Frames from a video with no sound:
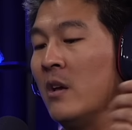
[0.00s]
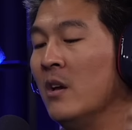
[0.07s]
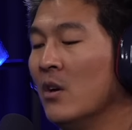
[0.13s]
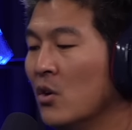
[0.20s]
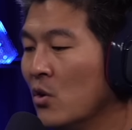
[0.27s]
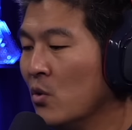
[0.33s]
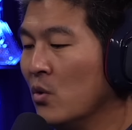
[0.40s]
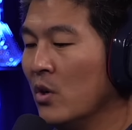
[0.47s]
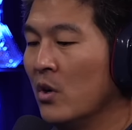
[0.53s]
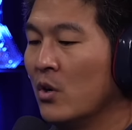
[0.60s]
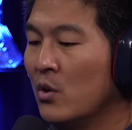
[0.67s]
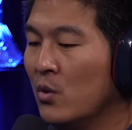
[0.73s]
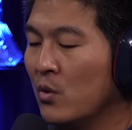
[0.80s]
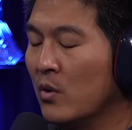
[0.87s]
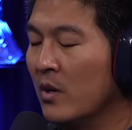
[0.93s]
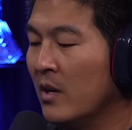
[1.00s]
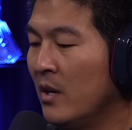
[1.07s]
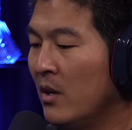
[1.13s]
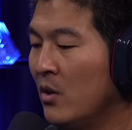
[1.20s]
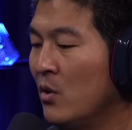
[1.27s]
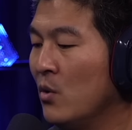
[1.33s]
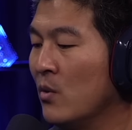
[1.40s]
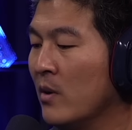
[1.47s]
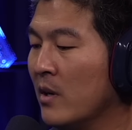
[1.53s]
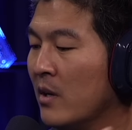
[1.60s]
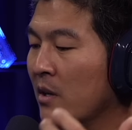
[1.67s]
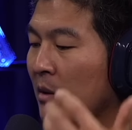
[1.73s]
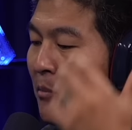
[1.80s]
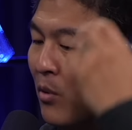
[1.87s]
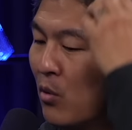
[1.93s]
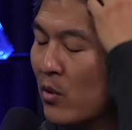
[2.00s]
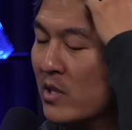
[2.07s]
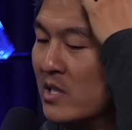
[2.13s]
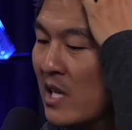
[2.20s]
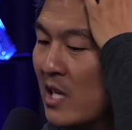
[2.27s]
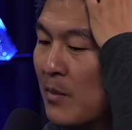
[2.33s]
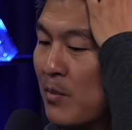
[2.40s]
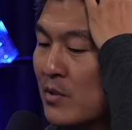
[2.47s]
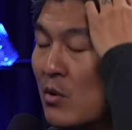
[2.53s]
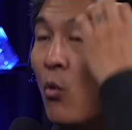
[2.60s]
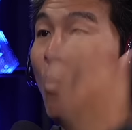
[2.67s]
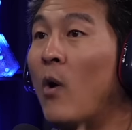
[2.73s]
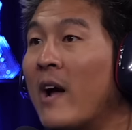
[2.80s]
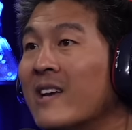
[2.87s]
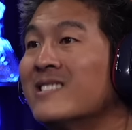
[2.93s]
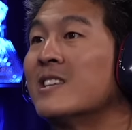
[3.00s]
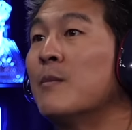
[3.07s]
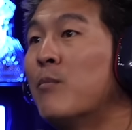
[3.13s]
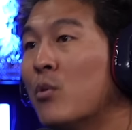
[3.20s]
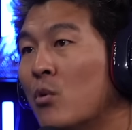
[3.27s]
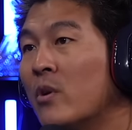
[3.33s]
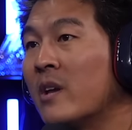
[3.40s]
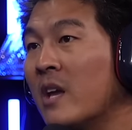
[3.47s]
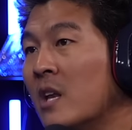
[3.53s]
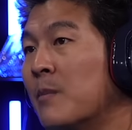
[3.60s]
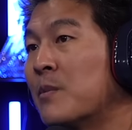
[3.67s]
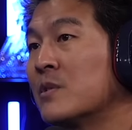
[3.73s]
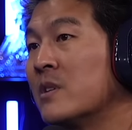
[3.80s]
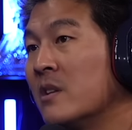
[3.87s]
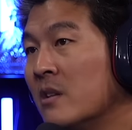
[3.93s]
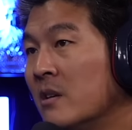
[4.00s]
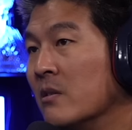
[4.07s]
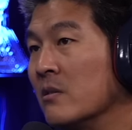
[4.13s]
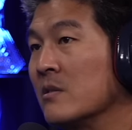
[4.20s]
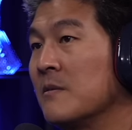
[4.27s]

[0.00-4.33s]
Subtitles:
who employs 80%. Why is he employing 80% illegals?